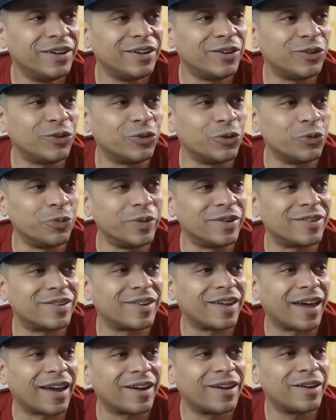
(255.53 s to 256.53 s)

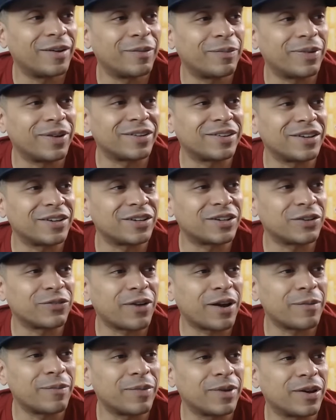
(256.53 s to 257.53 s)
Zubitech, PlayStation
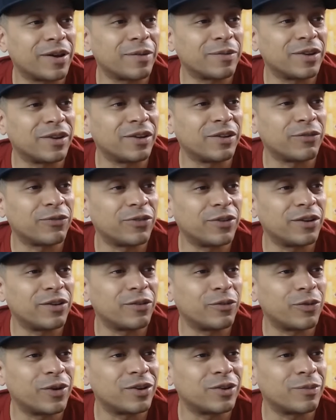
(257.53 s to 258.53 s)
5 becomes the
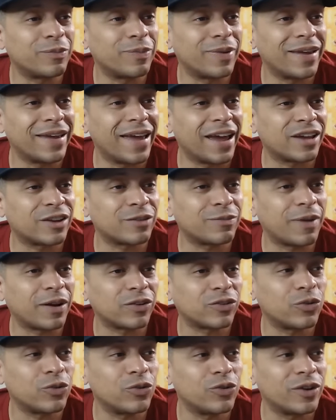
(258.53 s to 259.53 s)
definitive way to play Xbox
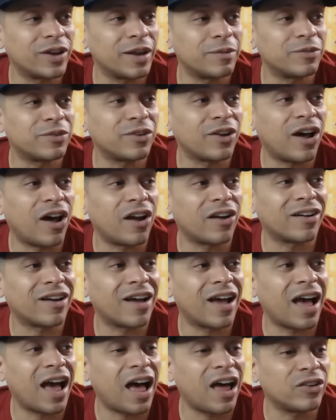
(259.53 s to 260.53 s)
Studio games on
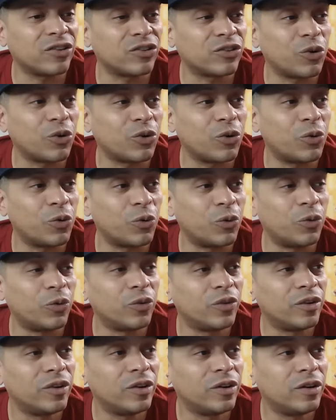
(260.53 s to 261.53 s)
console.
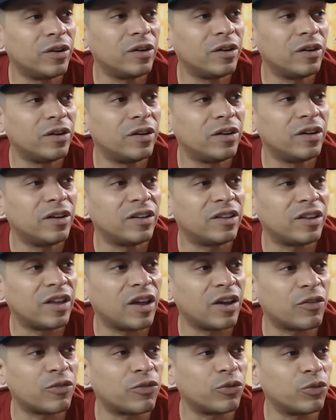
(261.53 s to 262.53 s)

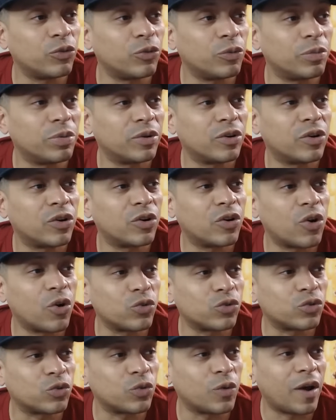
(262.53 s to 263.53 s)
Deathloop,
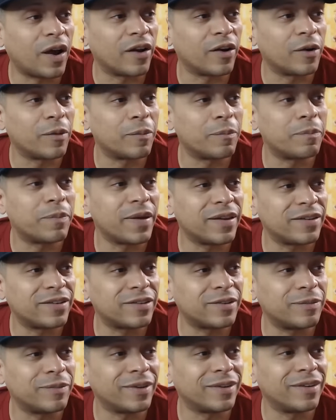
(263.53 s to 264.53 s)
Ghostwire,
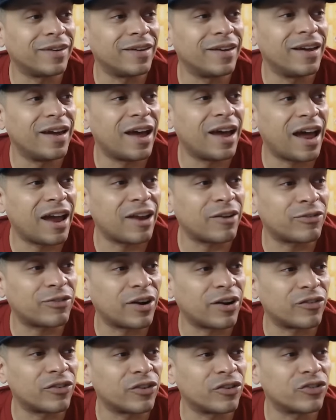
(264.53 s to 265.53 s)
Pentiment, Hi-Fi
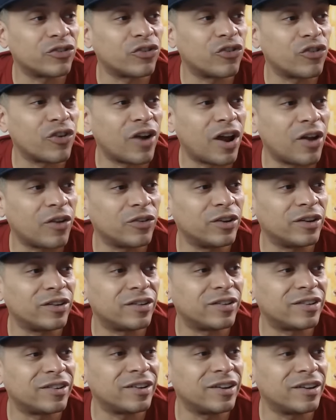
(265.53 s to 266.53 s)
Rush, Grounded,
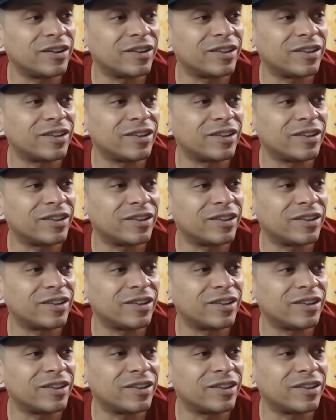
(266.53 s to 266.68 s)
Sea of